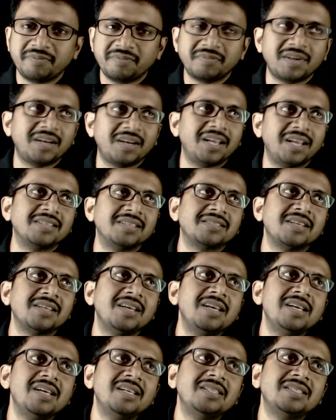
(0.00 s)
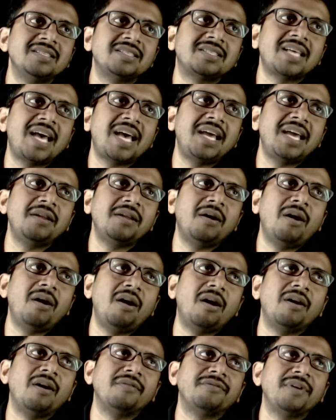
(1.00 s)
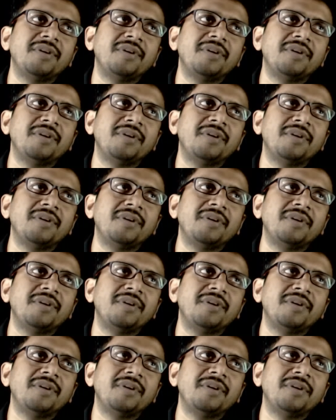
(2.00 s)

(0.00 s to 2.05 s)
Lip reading: That is sine of